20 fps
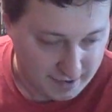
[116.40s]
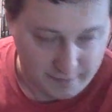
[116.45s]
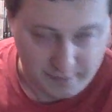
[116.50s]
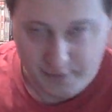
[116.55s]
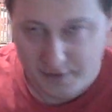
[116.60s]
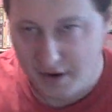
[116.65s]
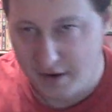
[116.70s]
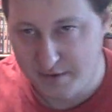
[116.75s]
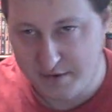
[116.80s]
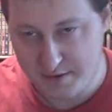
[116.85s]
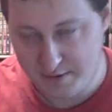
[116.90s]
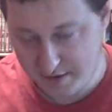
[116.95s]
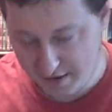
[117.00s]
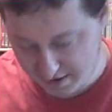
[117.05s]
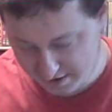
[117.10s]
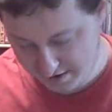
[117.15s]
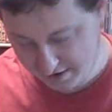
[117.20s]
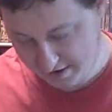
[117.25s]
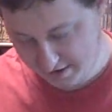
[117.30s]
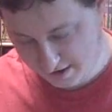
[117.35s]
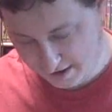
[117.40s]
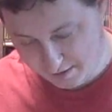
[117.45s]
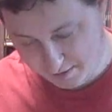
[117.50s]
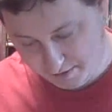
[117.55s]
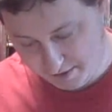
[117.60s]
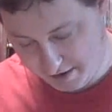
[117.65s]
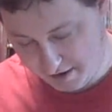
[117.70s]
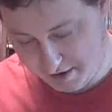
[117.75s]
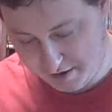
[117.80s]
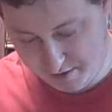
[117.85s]
I have a problem sometimes like that
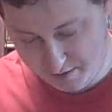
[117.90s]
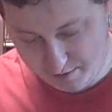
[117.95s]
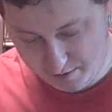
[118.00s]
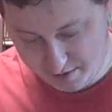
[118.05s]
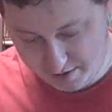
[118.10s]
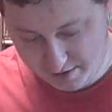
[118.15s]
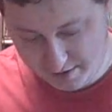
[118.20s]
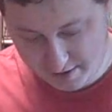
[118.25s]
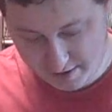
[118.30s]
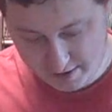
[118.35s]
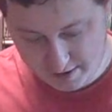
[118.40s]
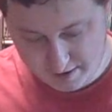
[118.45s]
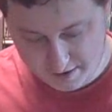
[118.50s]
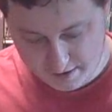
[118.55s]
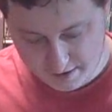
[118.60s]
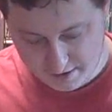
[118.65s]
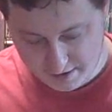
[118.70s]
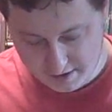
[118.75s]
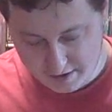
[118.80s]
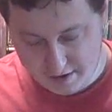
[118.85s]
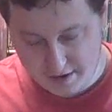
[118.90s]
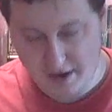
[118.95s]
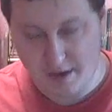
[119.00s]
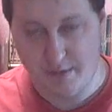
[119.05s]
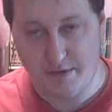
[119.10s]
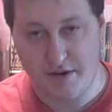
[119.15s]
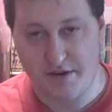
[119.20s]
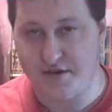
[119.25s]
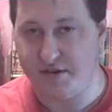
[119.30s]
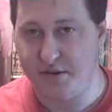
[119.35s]
when they when
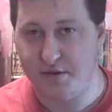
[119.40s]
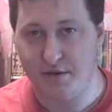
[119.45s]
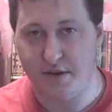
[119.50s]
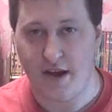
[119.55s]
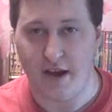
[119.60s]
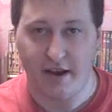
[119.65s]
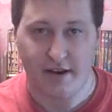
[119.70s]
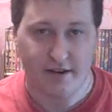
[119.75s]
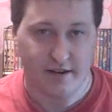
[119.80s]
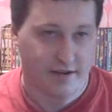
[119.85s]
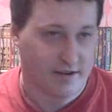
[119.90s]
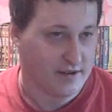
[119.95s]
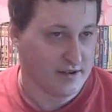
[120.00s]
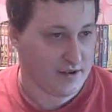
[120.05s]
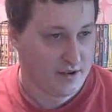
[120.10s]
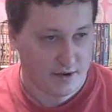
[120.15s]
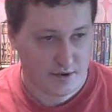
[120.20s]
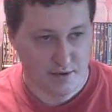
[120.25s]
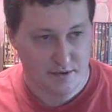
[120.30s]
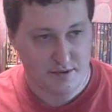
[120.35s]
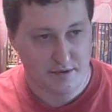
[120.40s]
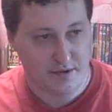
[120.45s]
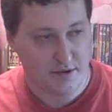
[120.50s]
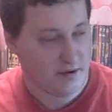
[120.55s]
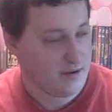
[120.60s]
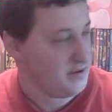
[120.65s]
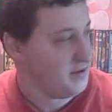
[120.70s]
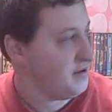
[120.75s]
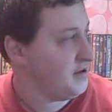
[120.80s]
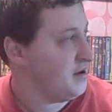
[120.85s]
companies do that. Mm-hmm. You know,
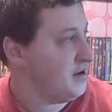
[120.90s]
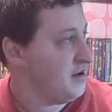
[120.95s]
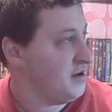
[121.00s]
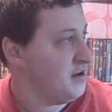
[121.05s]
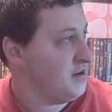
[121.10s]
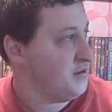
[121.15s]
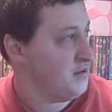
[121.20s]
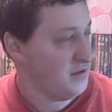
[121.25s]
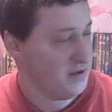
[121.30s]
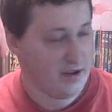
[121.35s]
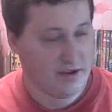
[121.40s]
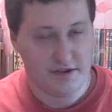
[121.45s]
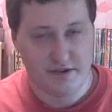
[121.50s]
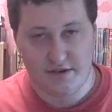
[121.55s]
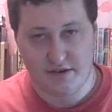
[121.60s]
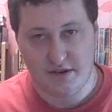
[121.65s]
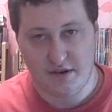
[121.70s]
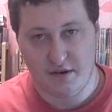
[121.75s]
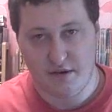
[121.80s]
they'll release.